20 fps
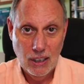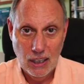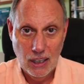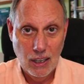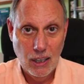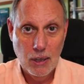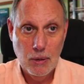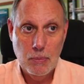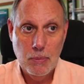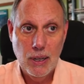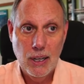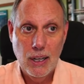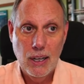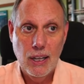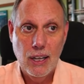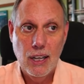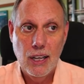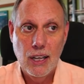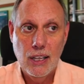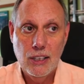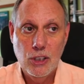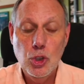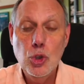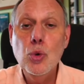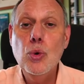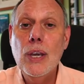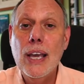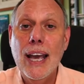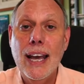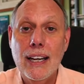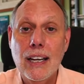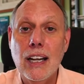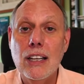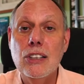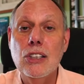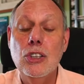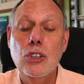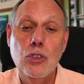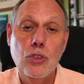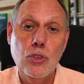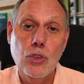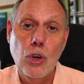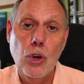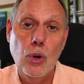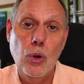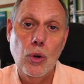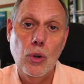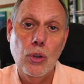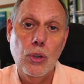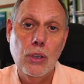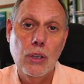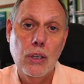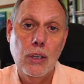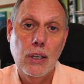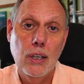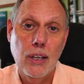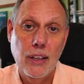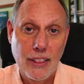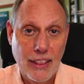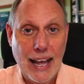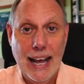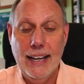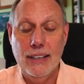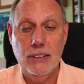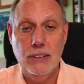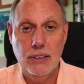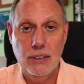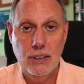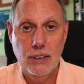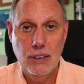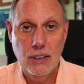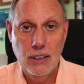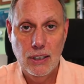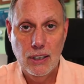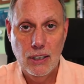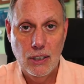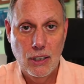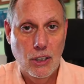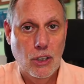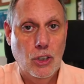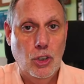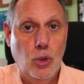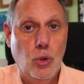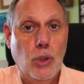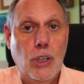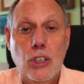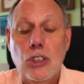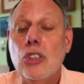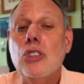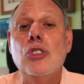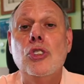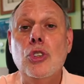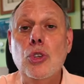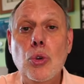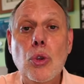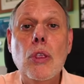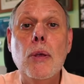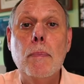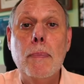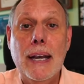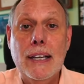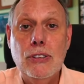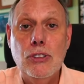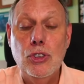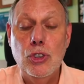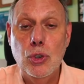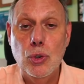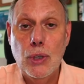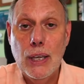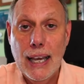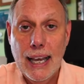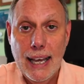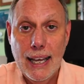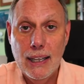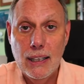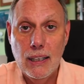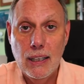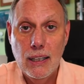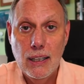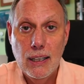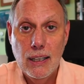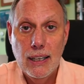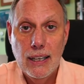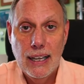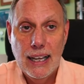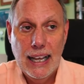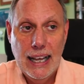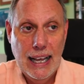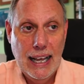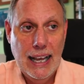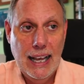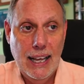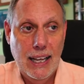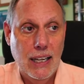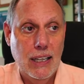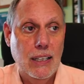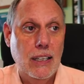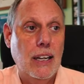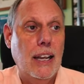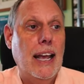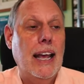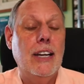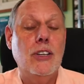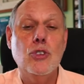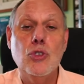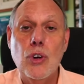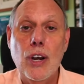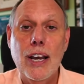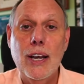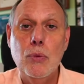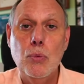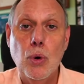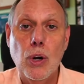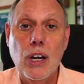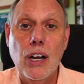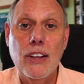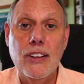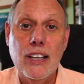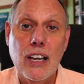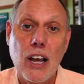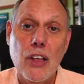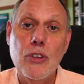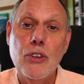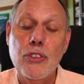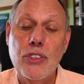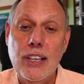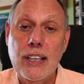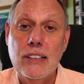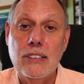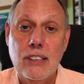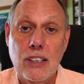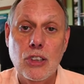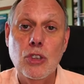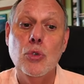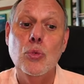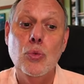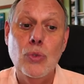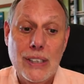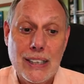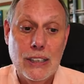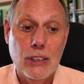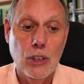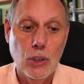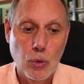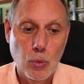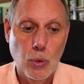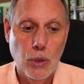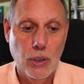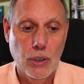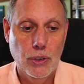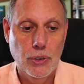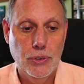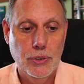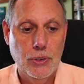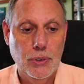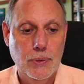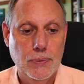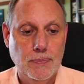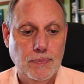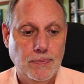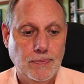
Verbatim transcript: Um, you cannot control that. You can just do the best you can and and try and work on the other things in the real world.